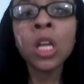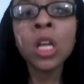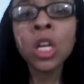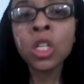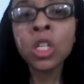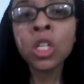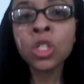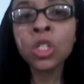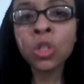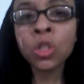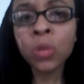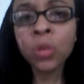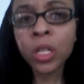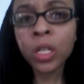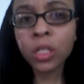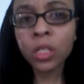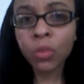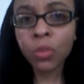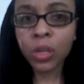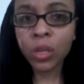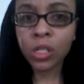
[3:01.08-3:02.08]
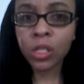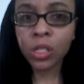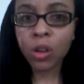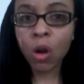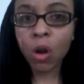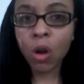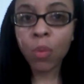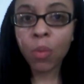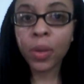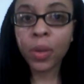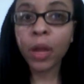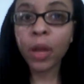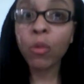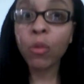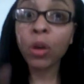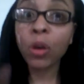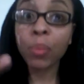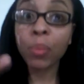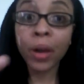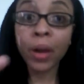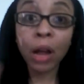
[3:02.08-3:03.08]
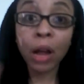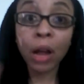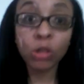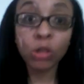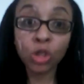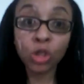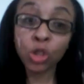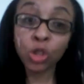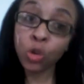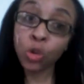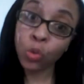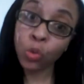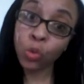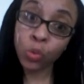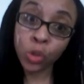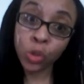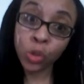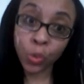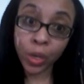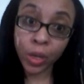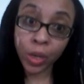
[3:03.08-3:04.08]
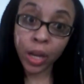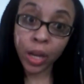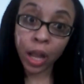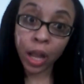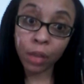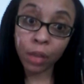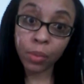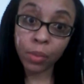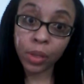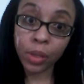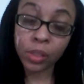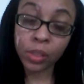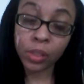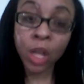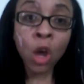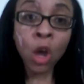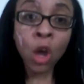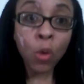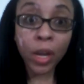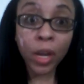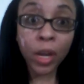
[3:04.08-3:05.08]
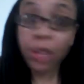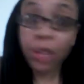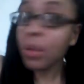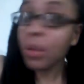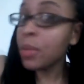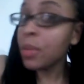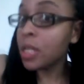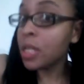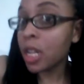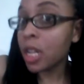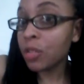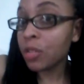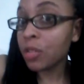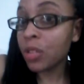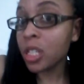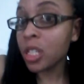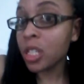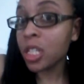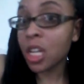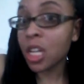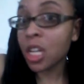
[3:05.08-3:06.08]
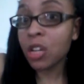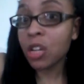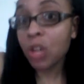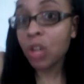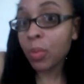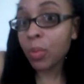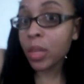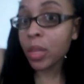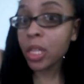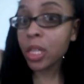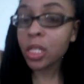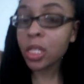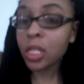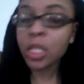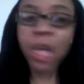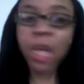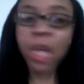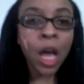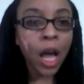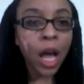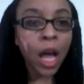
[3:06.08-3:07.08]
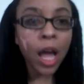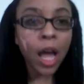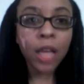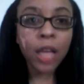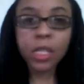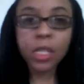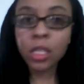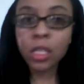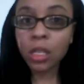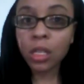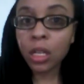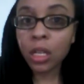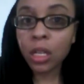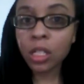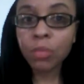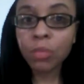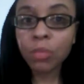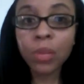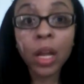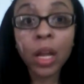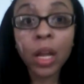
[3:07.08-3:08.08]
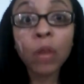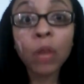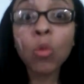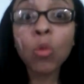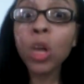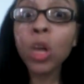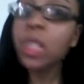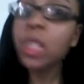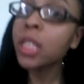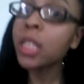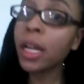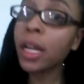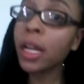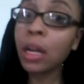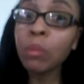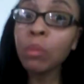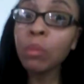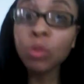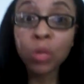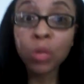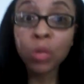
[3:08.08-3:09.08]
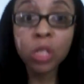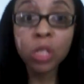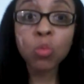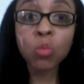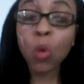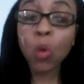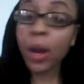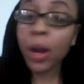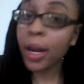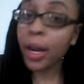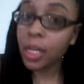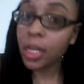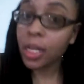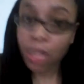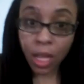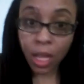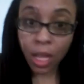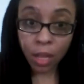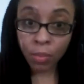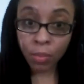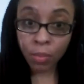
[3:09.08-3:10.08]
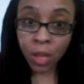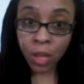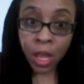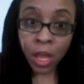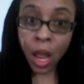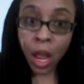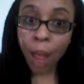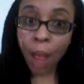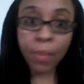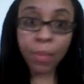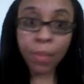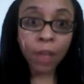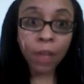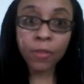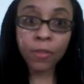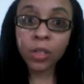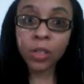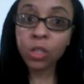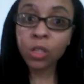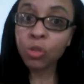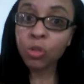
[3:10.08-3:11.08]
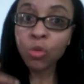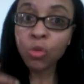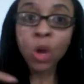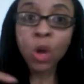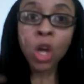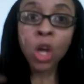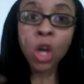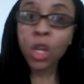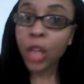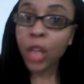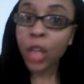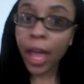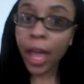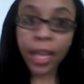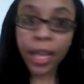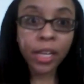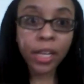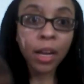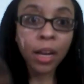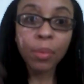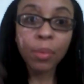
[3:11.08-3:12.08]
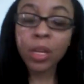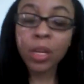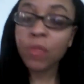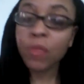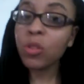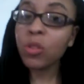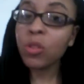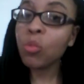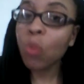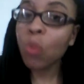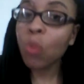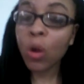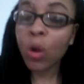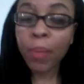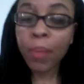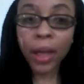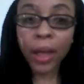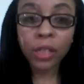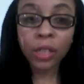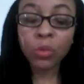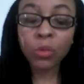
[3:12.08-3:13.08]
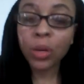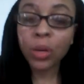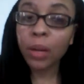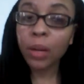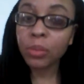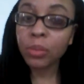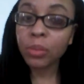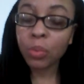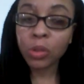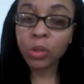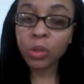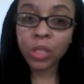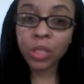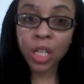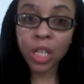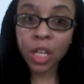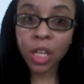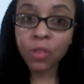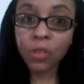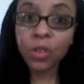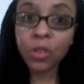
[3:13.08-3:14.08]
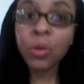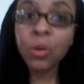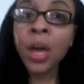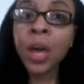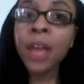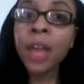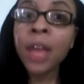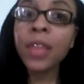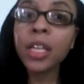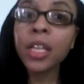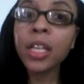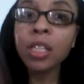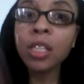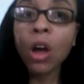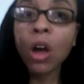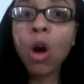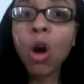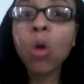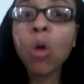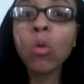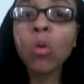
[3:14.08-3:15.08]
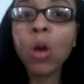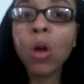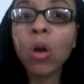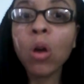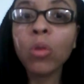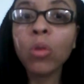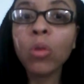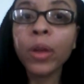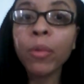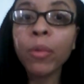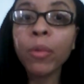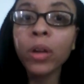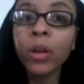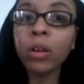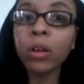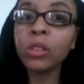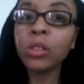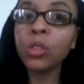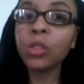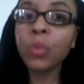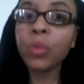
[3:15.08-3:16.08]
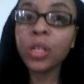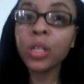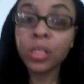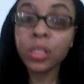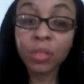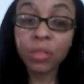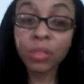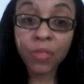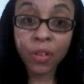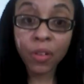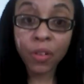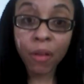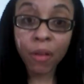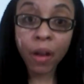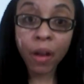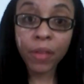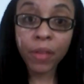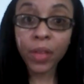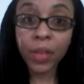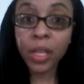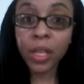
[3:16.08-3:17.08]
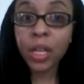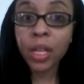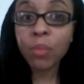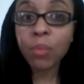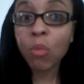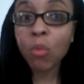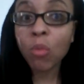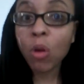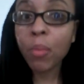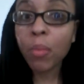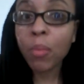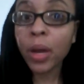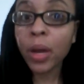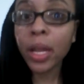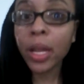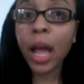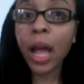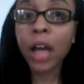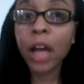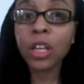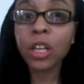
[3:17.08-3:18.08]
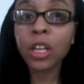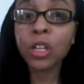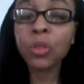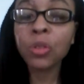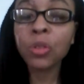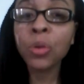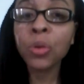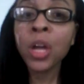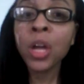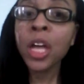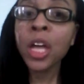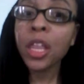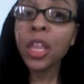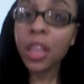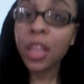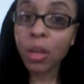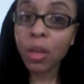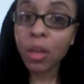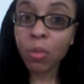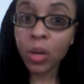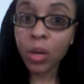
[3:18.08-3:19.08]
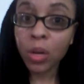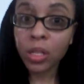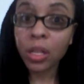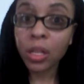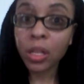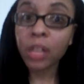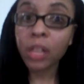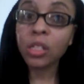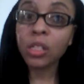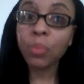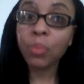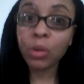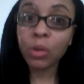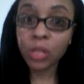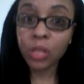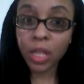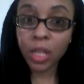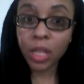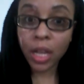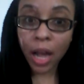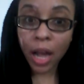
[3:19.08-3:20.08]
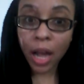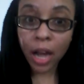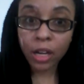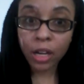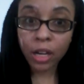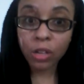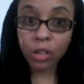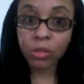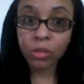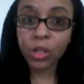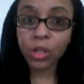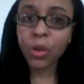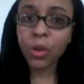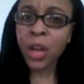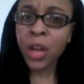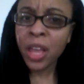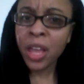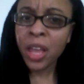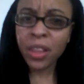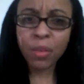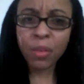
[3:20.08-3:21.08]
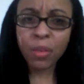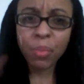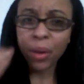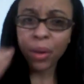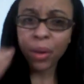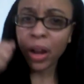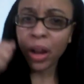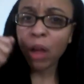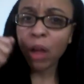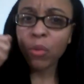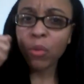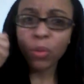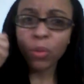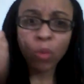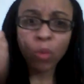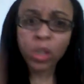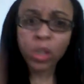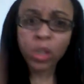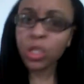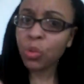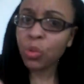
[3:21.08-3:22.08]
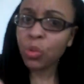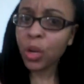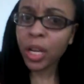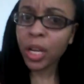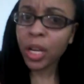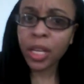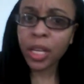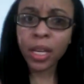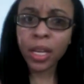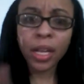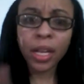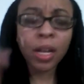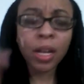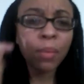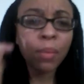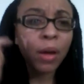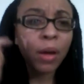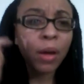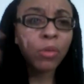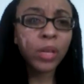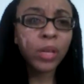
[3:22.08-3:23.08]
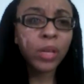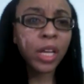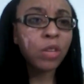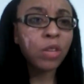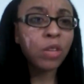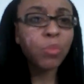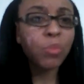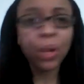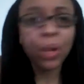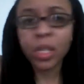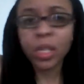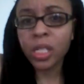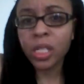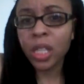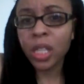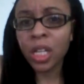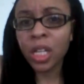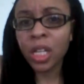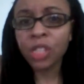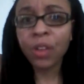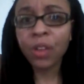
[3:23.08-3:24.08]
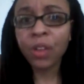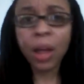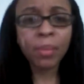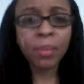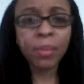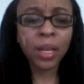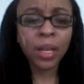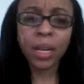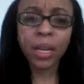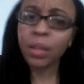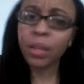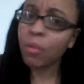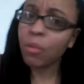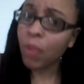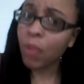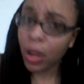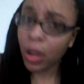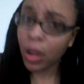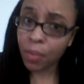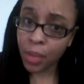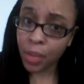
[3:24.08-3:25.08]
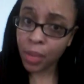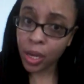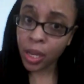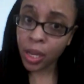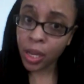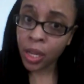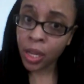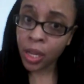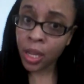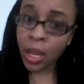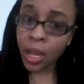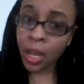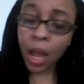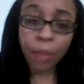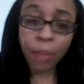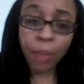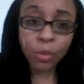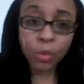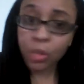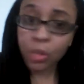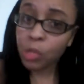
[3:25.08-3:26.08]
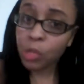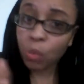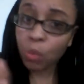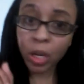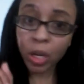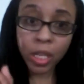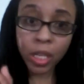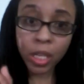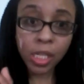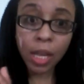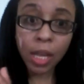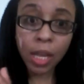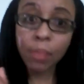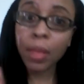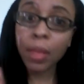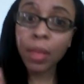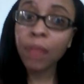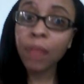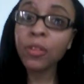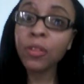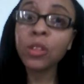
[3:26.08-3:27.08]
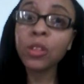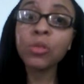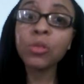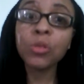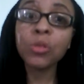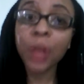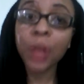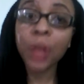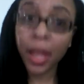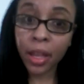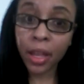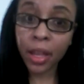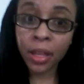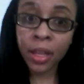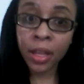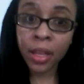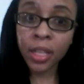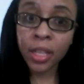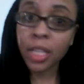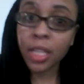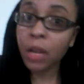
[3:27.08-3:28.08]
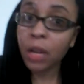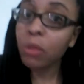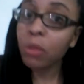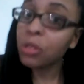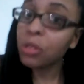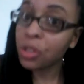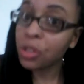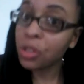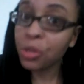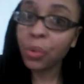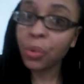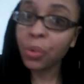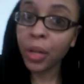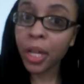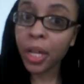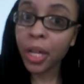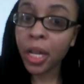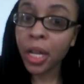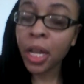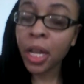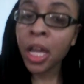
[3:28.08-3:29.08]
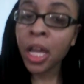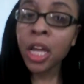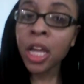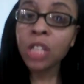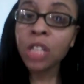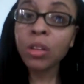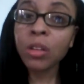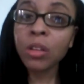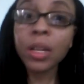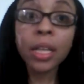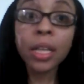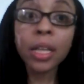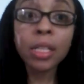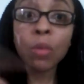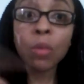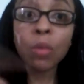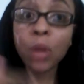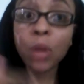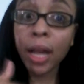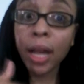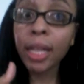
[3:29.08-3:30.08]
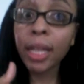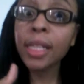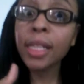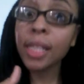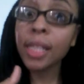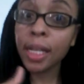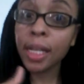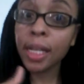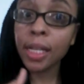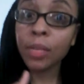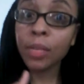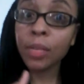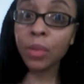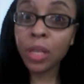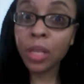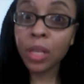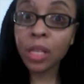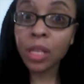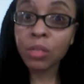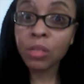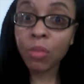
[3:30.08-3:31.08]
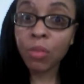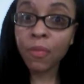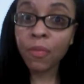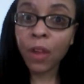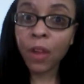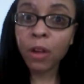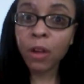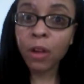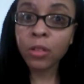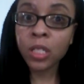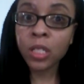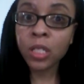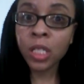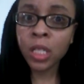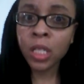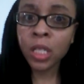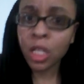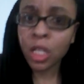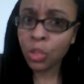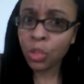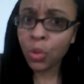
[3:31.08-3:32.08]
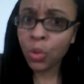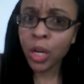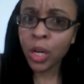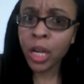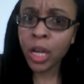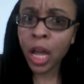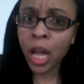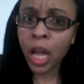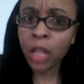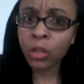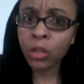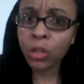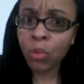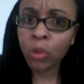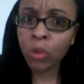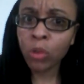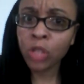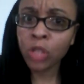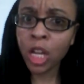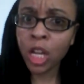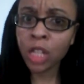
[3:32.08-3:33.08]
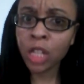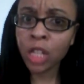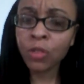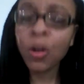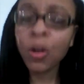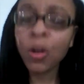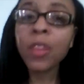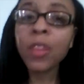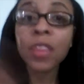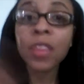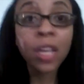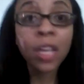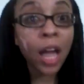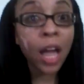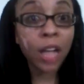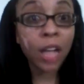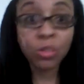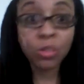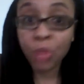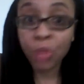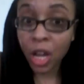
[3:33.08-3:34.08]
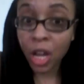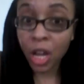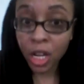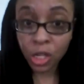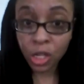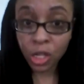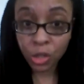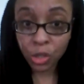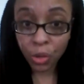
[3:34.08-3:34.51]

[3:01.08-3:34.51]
Soon as the register open, they want to bring out 2 $20 bills. Well, can you give me a change for this? And can you give me this? I had to tell the customer, like, 1 second, I'm doing this one at a time. I'm not finna do that and then I'll be giving you more back than what I'm supposed to give you. That's the whole goal. They want to go to the register to figure out if they can get more money out of you than what they supposed to get out of you. So they break out with 120, then they come out with, can you break this 100? I'm looking at them, wait a minute. I'm doing this one at a time. I'm not finna do that because I know what you're doing. So then I said, when I get done with this one first, the $20 you won't change for it, then I'll do the 100.